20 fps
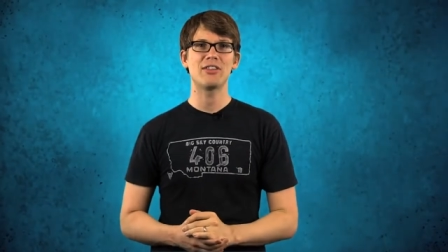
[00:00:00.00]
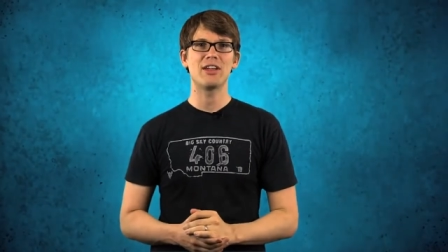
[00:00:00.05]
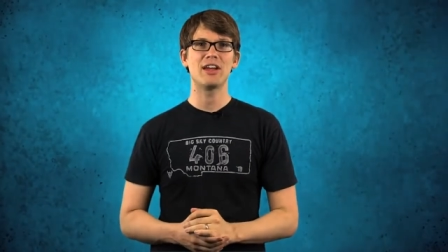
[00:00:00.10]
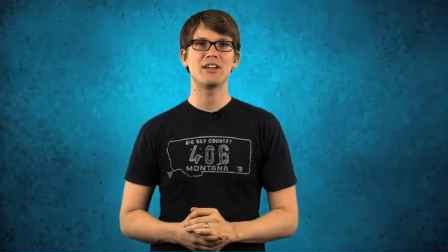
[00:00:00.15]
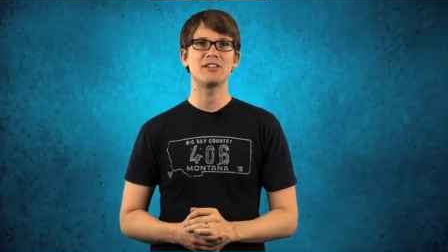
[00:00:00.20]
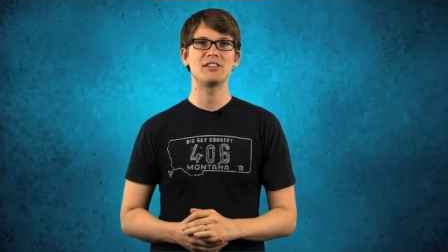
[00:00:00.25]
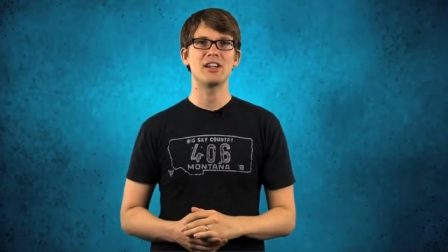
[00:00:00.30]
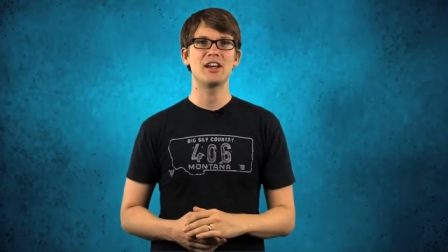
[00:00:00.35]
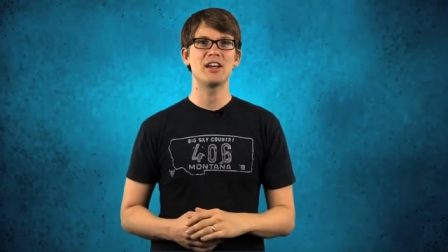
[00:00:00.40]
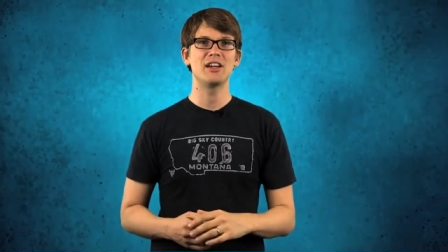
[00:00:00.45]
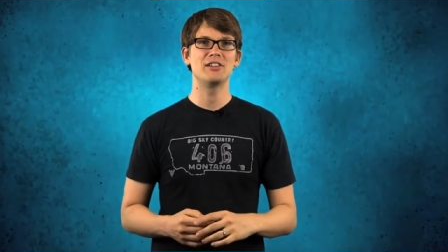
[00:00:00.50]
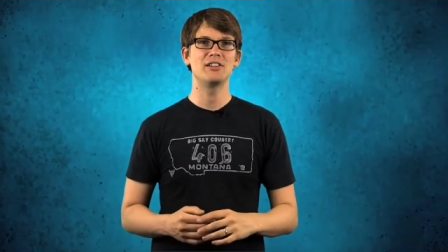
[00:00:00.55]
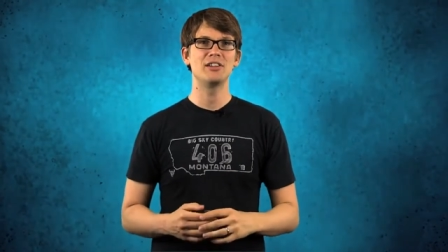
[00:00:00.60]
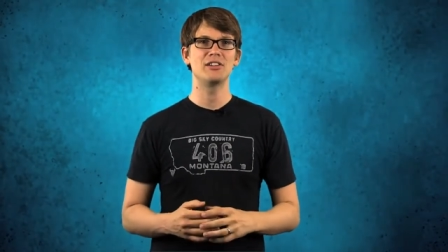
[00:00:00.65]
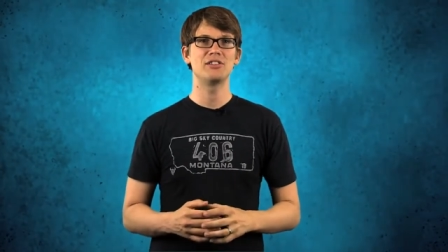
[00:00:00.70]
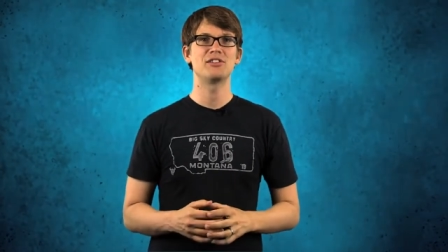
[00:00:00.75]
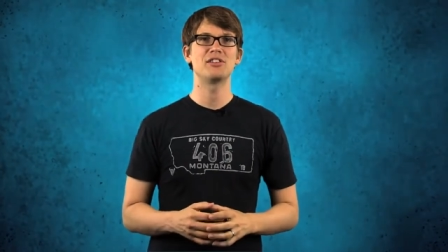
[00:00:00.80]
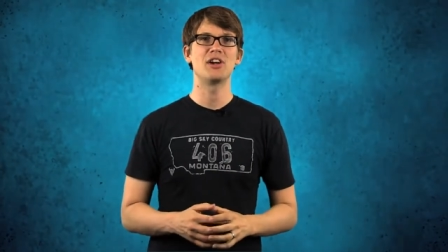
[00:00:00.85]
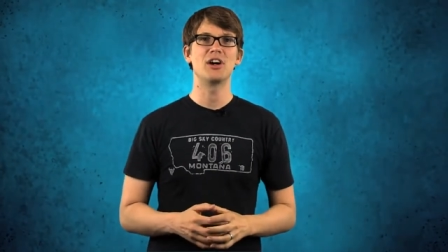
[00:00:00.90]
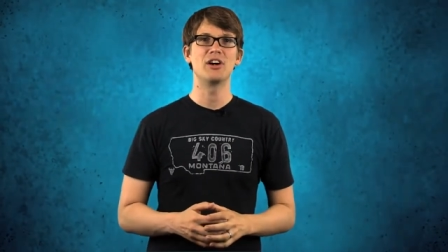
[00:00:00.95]
that
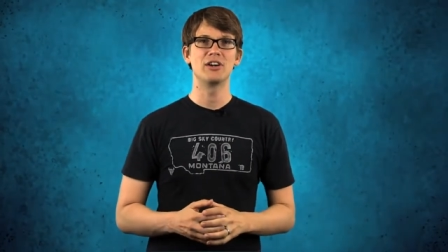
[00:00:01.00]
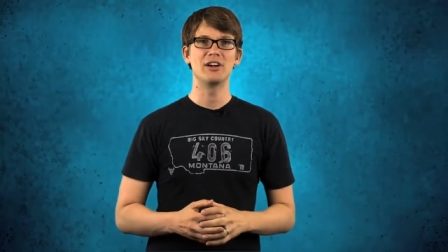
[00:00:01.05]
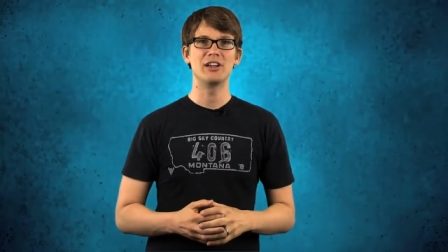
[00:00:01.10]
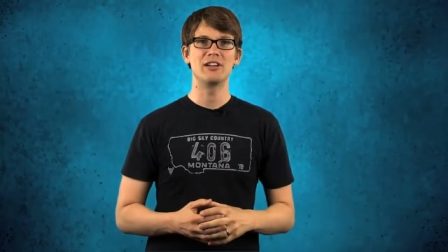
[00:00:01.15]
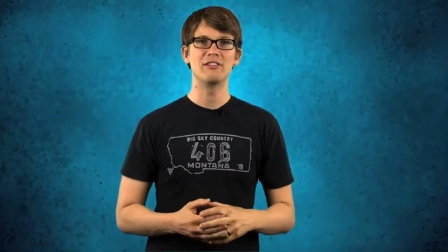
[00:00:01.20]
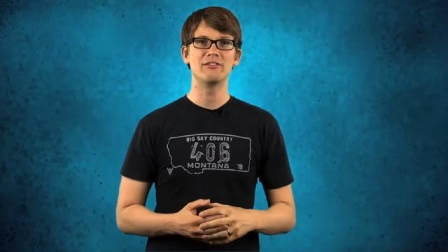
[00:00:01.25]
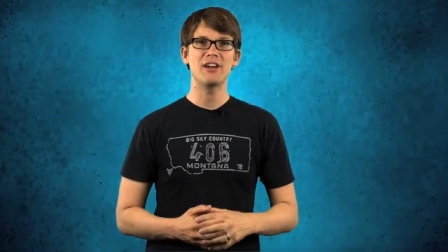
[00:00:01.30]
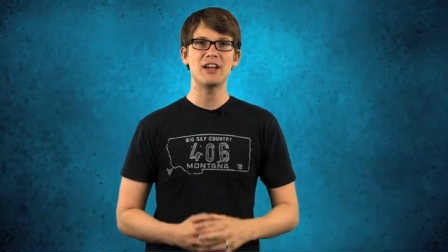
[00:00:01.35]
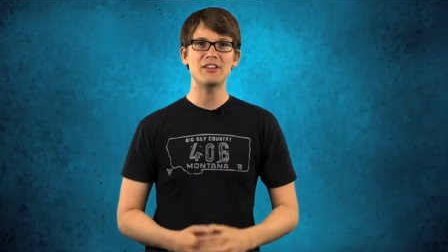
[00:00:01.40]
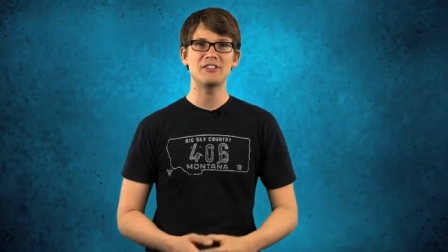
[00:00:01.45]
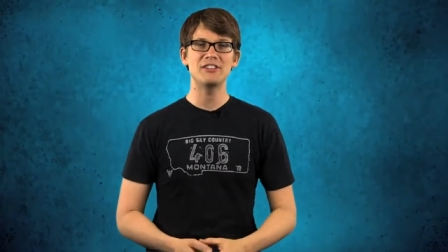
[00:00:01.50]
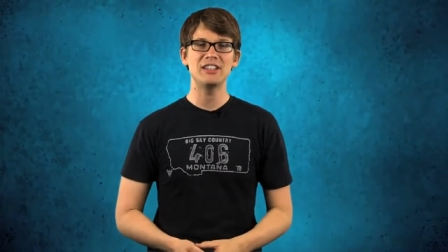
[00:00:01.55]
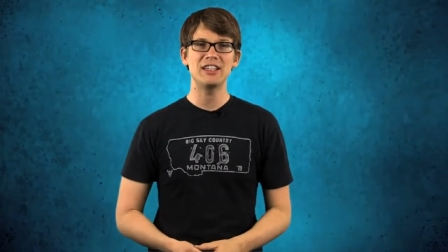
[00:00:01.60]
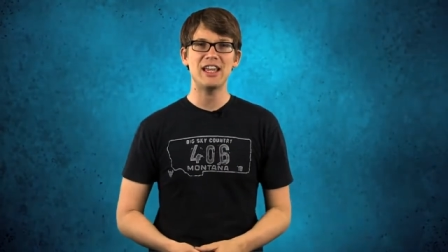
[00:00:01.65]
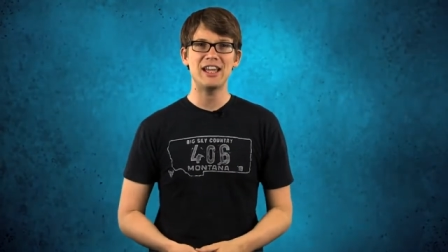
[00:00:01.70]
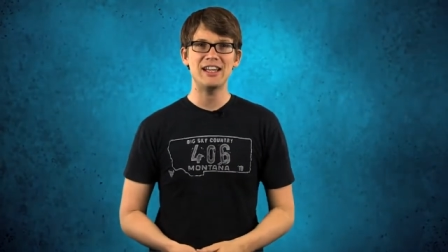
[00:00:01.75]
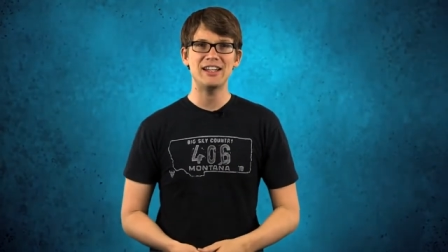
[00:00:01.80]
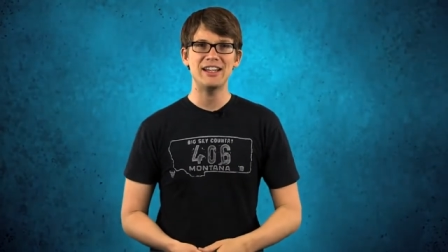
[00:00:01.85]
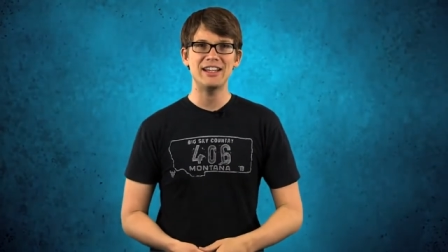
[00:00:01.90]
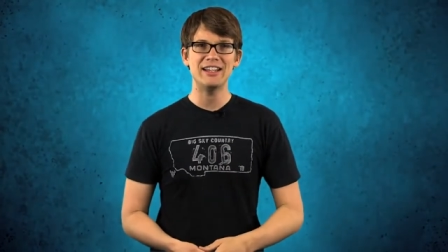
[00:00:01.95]
scientists are
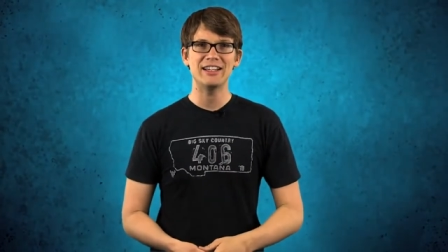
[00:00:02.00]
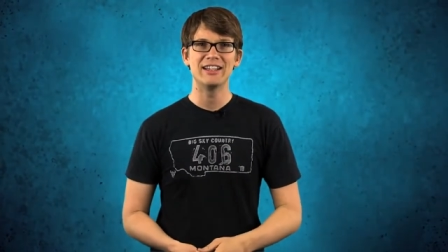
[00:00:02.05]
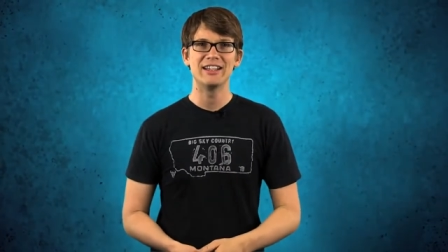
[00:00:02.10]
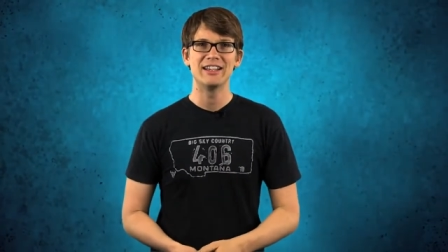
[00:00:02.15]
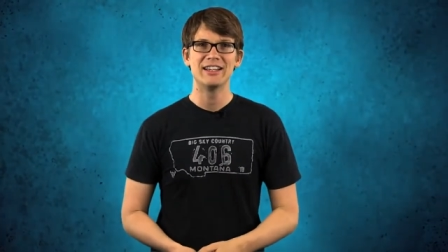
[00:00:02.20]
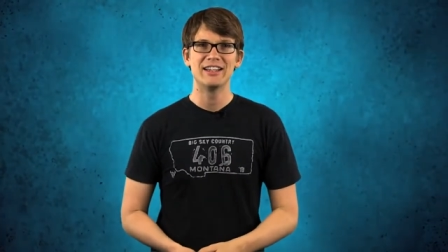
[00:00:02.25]
investigating,